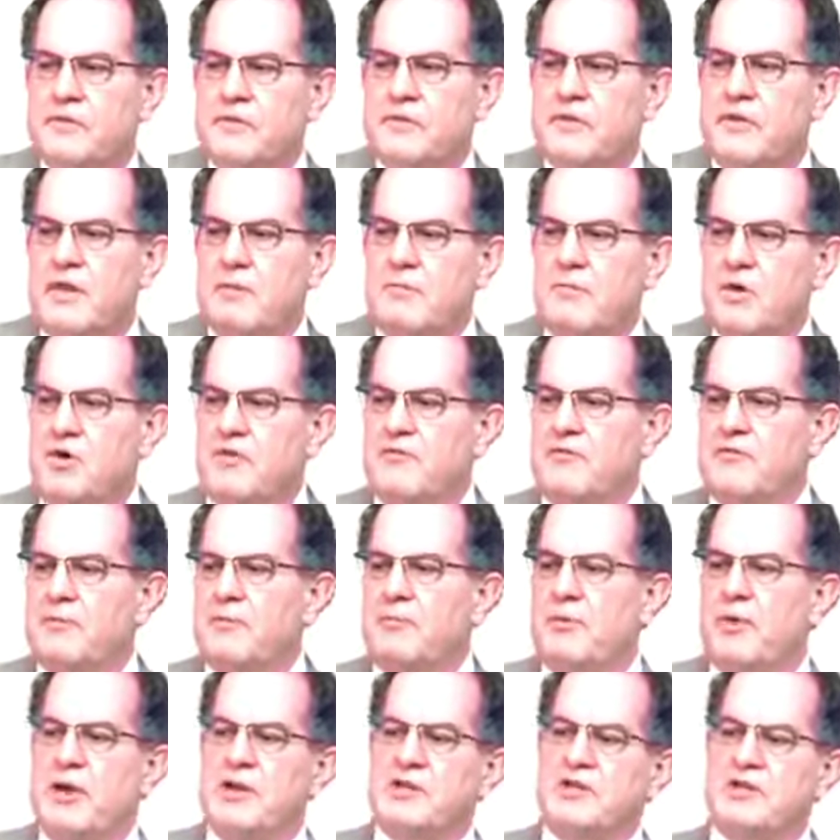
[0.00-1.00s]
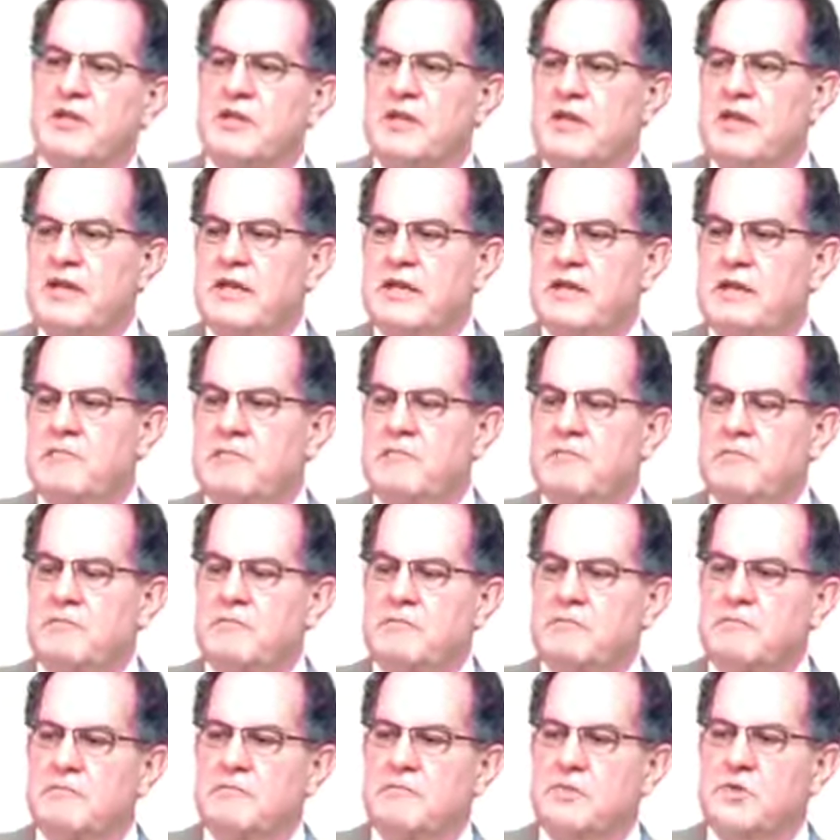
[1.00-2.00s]
So they move from preaching the
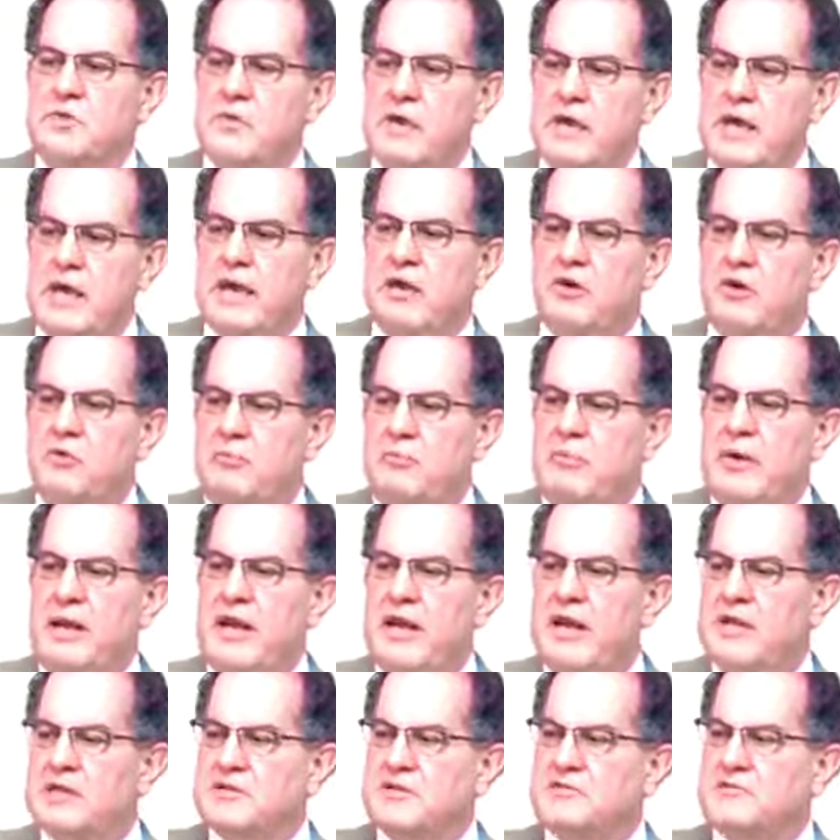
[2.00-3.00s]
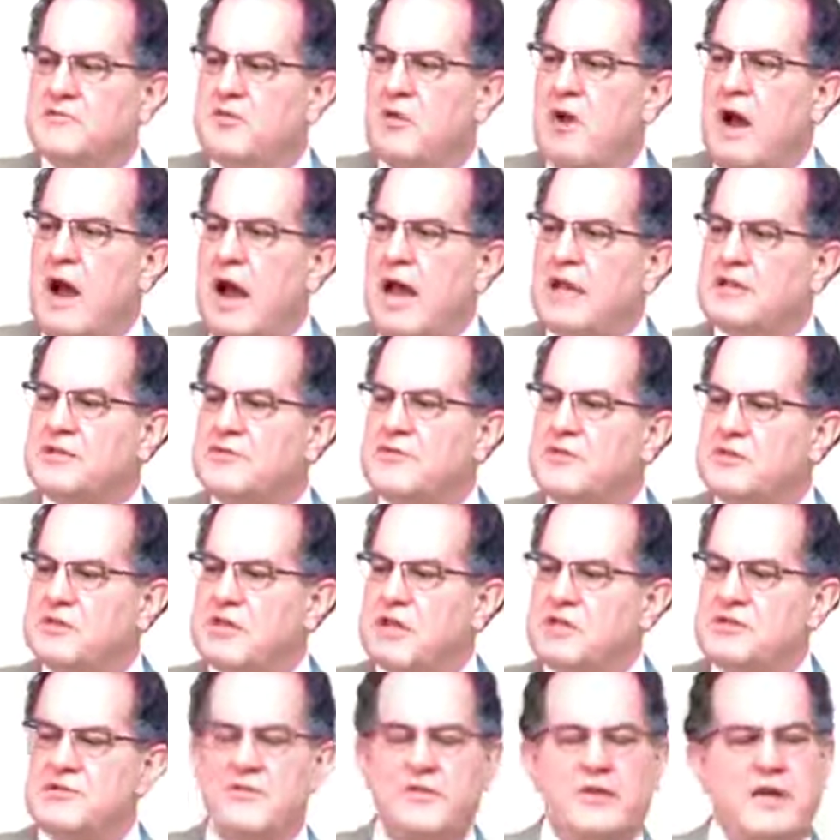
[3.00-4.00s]
unique obedience of Christ for
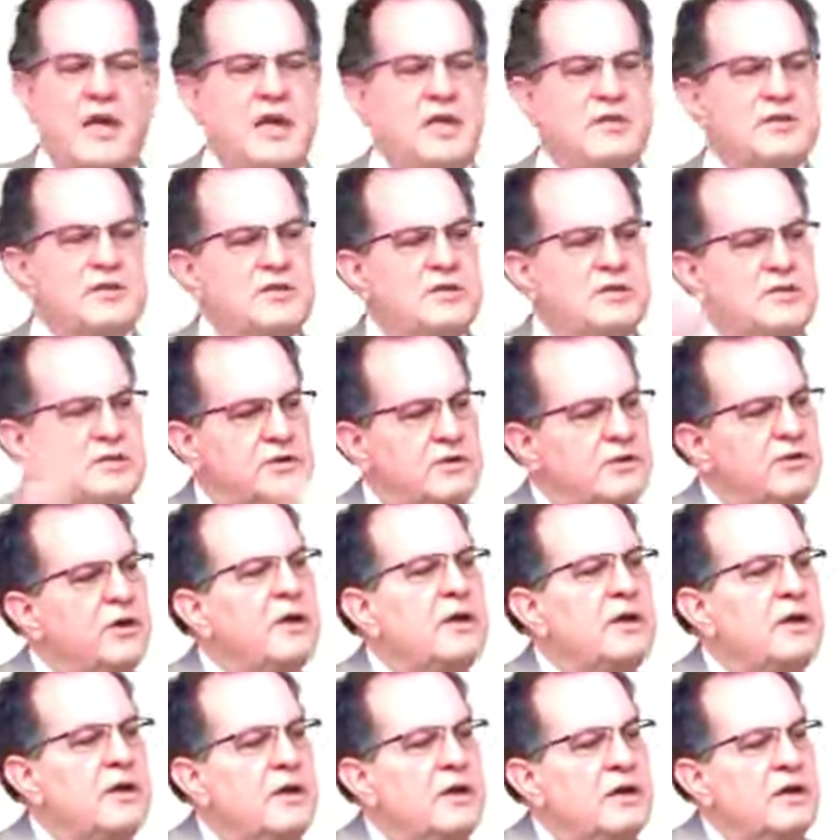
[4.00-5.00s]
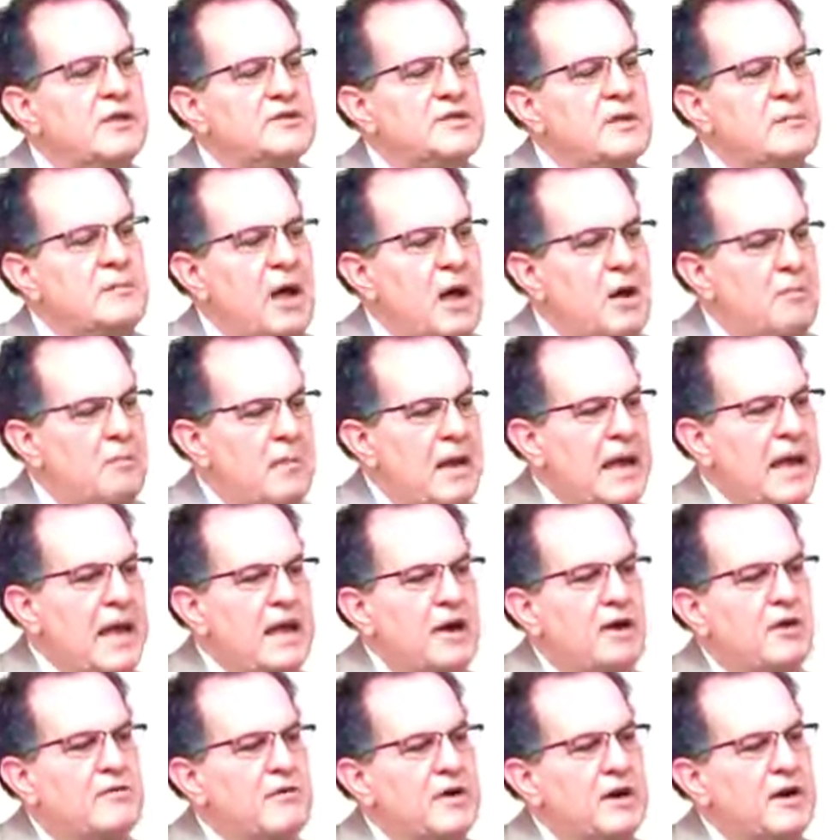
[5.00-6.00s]
justification to somehow
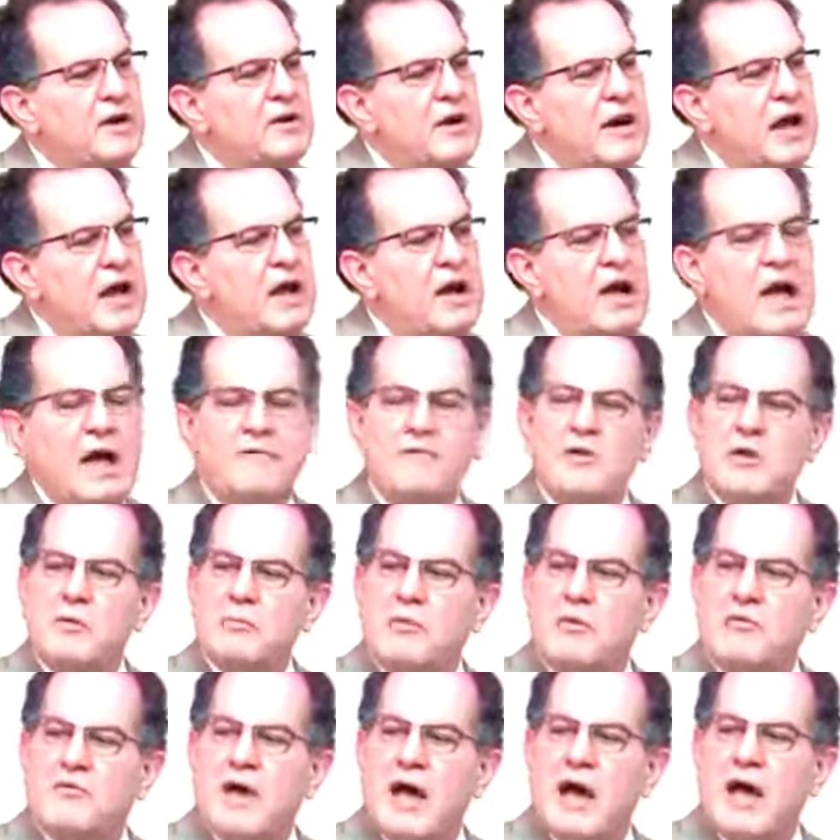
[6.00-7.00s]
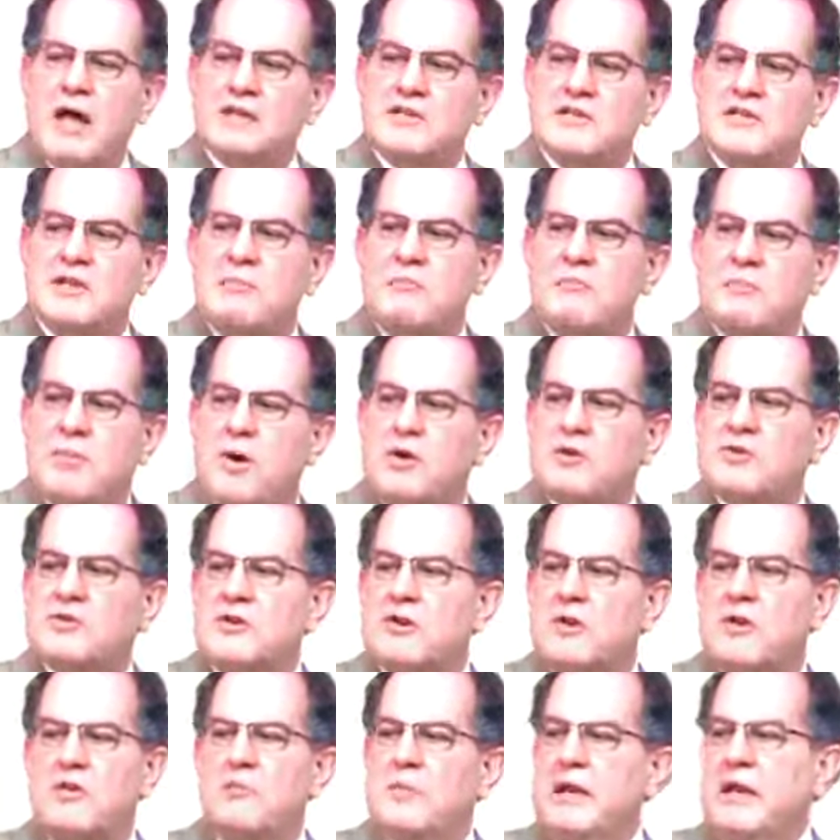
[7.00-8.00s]
man over here now having to provide some
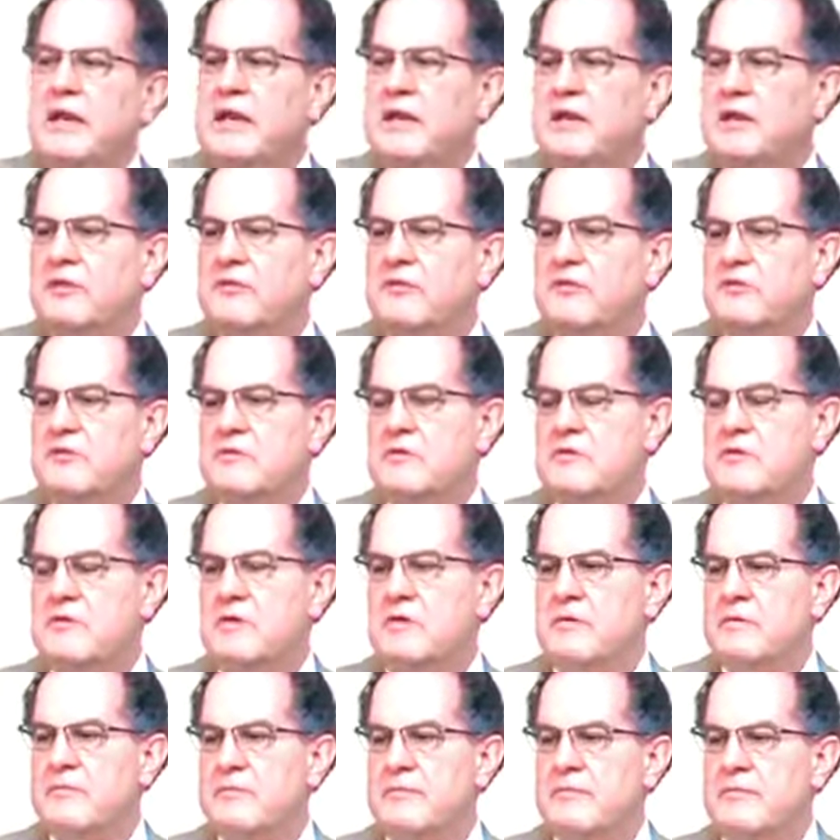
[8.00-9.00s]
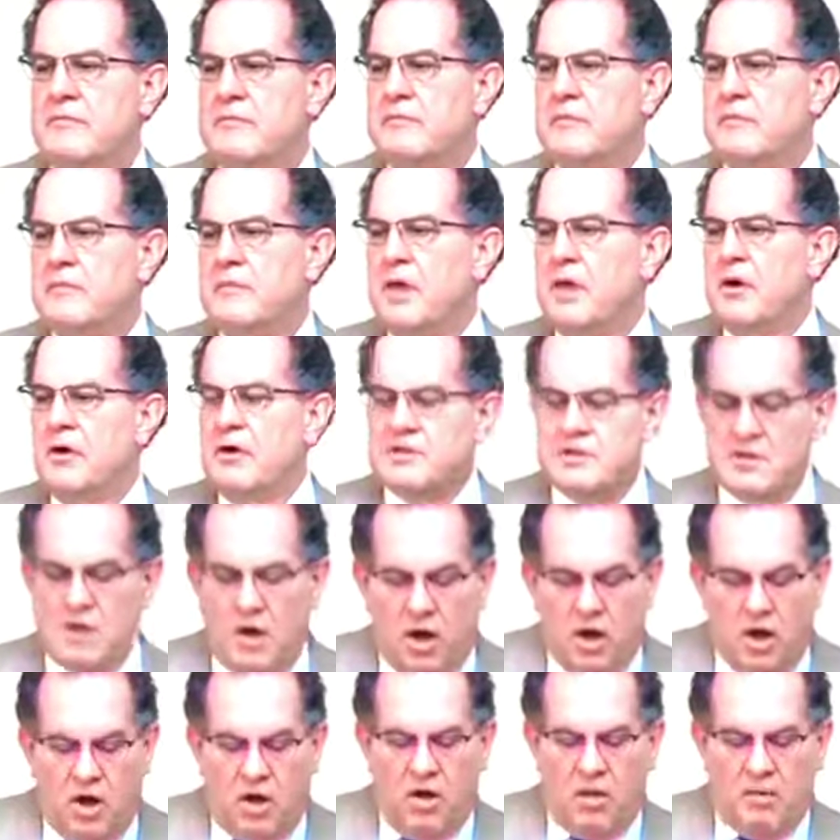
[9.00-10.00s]
personal obedience. No, it's
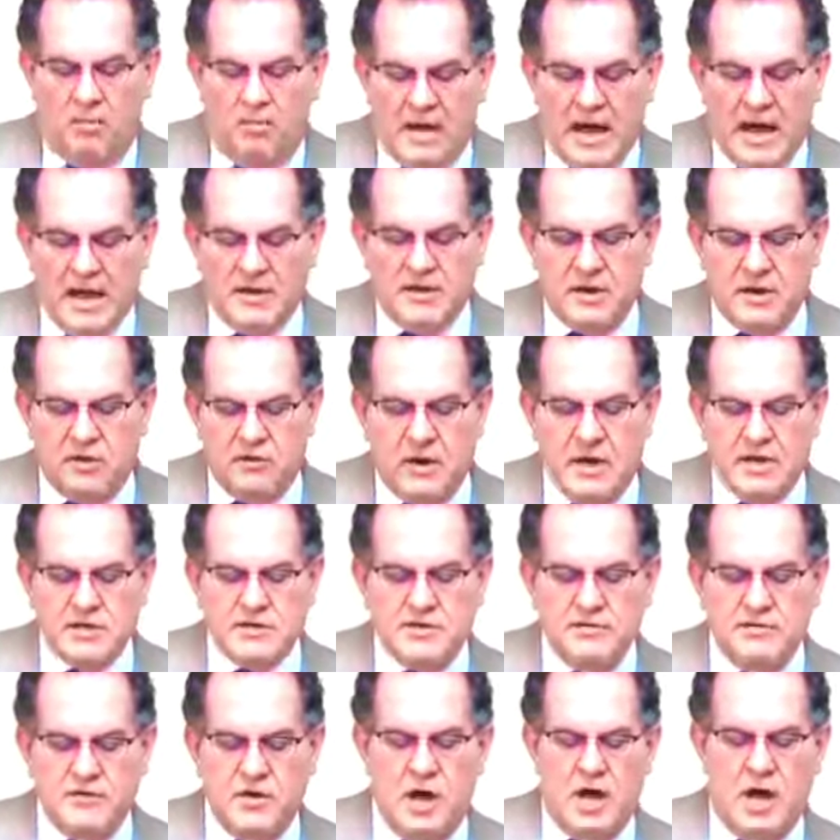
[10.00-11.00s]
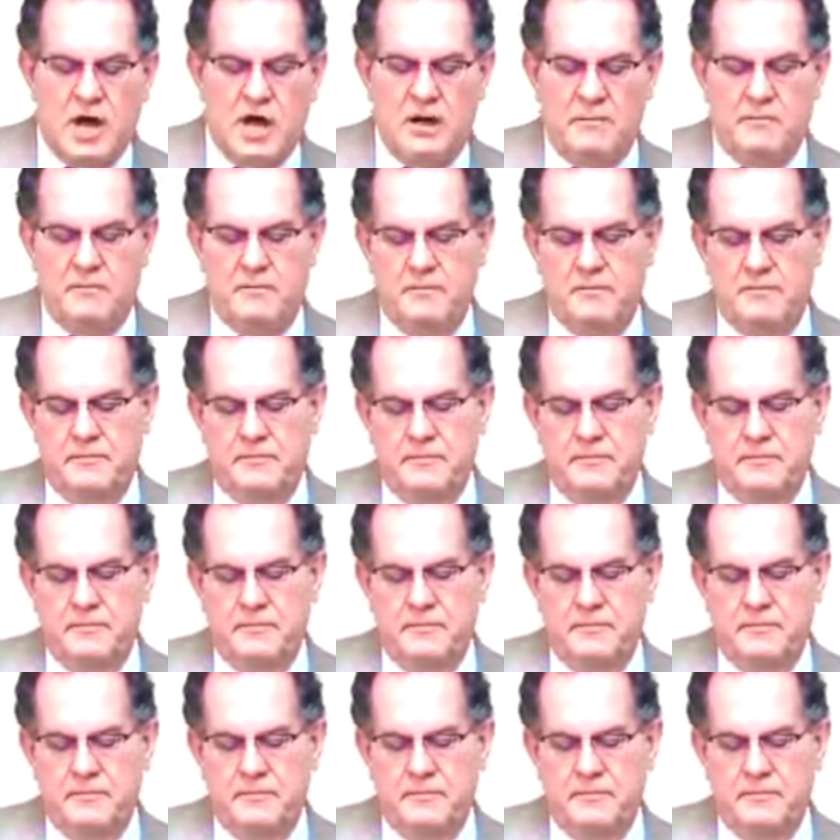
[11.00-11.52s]
all by the grace of God.